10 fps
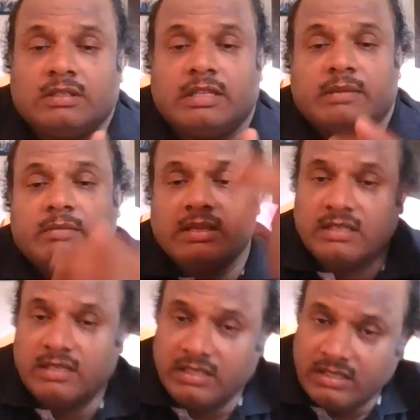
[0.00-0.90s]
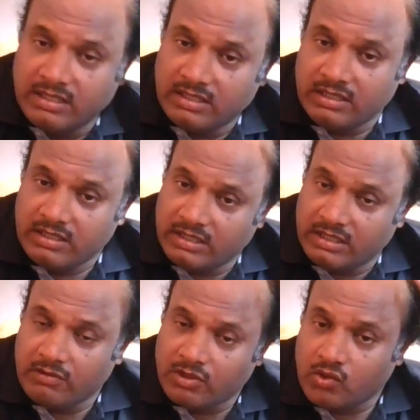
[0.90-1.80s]
Then basically he
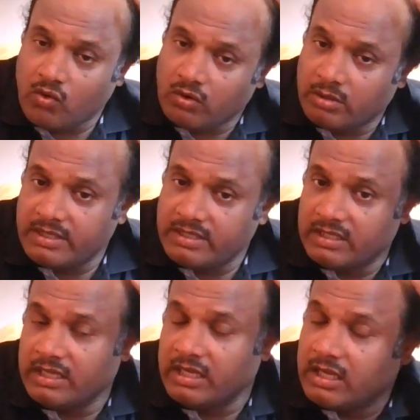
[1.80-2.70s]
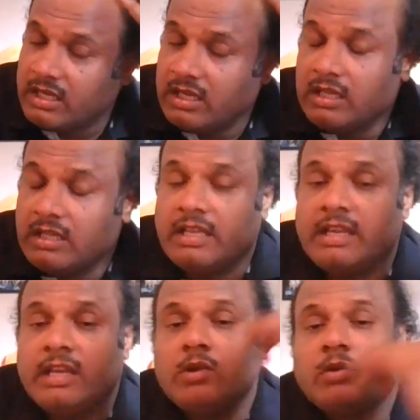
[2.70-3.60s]
was shocked basically. Then
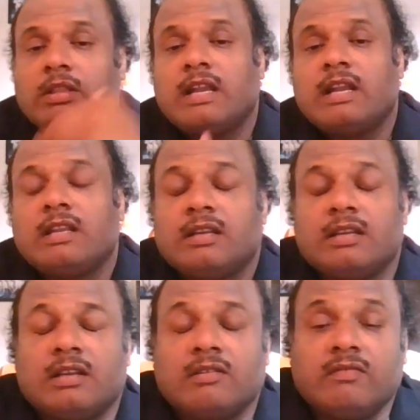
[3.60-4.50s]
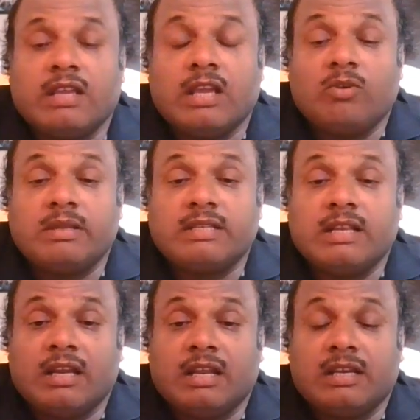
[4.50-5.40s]
he told that we have
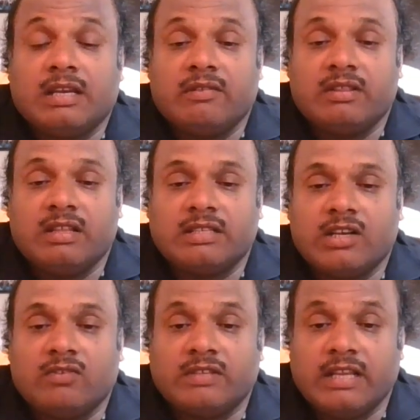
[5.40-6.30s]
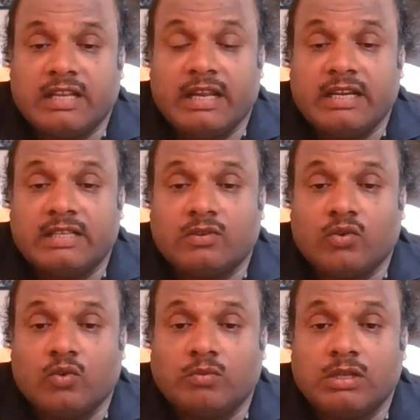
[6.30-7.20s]
basically connected with the set of satellites
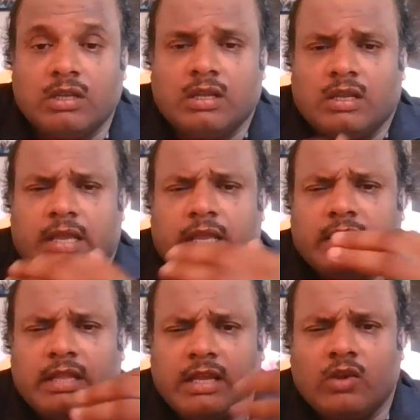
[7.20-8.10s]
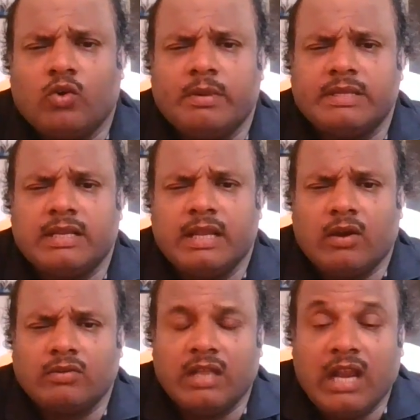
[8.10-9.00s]
groups, and they know basically
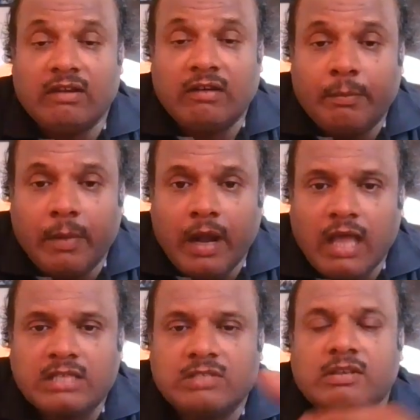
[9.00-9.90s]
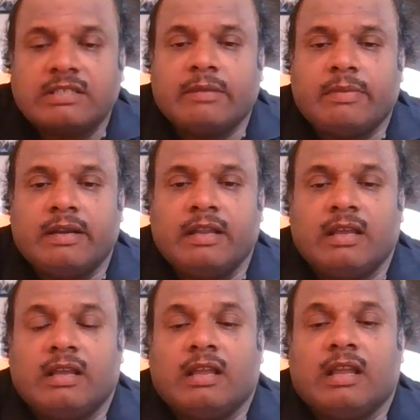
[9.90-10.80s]
how the lava blast was happened.
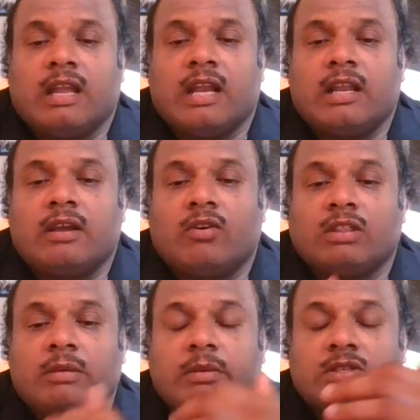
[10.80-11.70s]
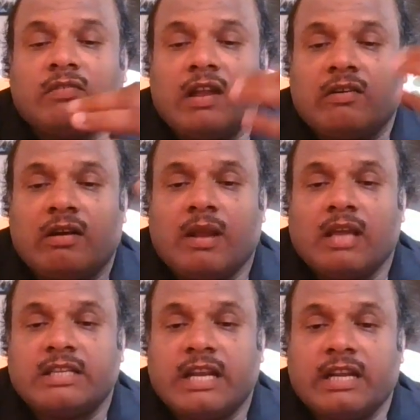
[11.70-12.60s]
And on the base of lava
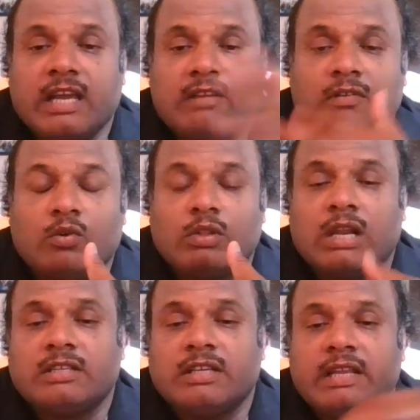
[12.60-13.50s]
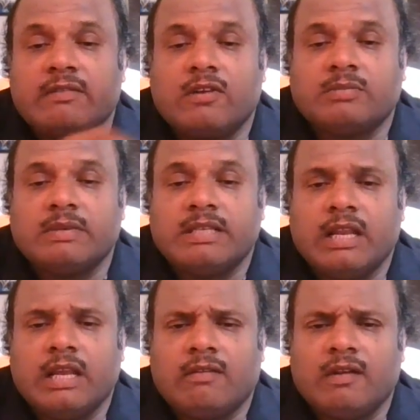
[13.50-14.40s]
blast, entire Vadodara city was
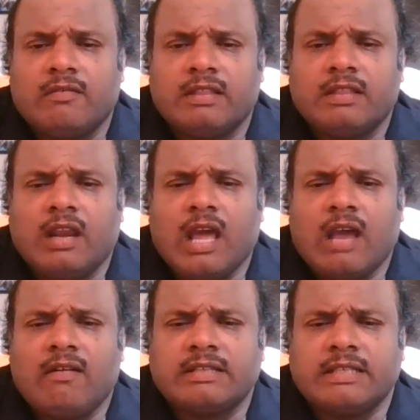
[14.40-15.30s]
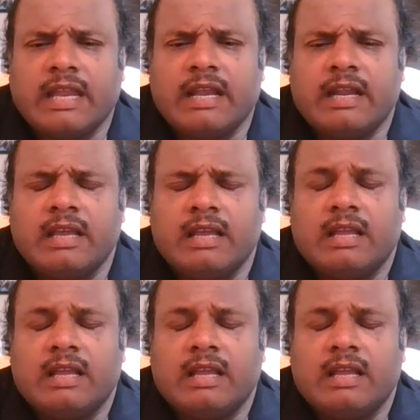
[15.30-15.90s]
basically covered with the lava sand,